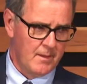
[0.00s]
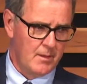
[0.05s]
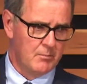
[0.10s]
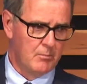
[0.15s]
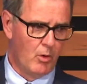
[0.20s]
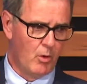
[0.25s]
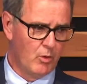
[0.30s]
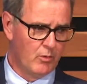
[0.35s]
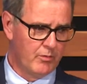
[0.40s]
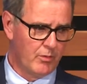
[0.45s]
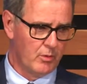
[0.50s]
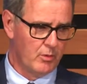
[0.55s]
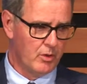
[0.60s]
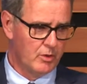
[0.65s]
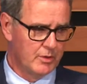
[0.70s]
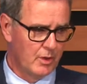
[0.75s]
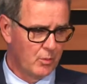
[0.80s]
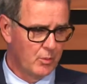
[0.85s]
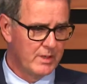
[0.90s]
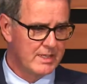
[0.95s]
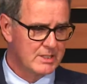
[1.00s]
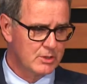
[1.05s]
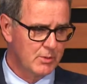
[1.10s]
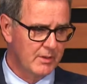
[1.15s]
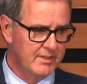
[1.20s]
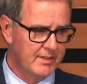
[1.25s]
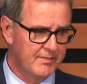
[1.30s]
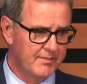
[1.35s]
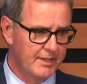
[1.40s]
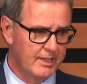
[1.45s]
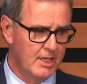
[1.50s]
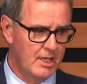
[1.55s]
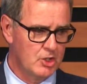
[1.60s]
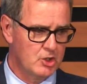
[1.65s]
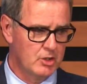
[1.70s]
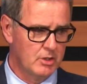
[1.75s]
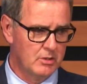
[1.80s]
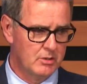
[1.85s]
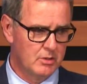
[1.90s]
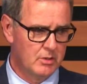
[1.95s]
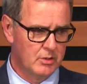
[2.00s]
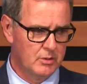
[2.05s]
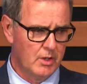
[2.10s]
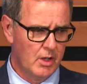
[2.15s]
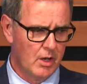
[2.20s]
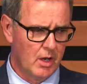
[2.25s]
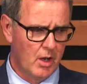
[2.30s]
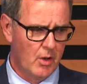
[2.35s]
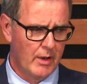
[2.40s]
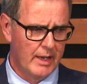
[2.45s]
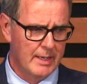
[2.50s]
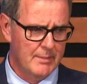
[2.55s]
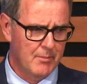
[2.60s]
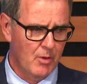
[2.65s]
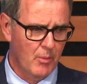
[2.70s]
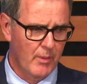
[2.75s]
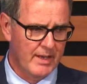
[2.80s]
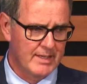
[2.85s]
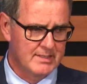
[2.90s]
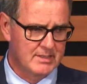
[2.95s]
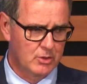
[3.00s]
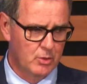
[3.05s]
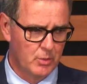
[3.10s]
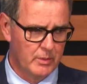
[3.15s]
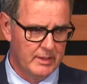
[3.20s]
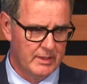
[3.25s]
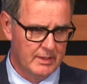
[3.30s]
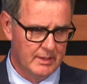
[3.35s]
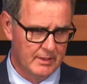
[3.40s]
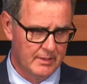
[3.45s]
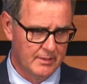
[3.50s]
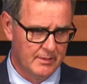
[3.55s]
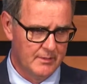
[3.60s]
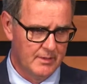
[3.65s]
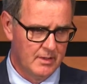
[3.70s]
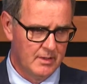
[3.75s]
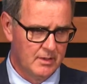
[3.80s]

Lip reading: Moreover, the risk stratification could allow MRI screening,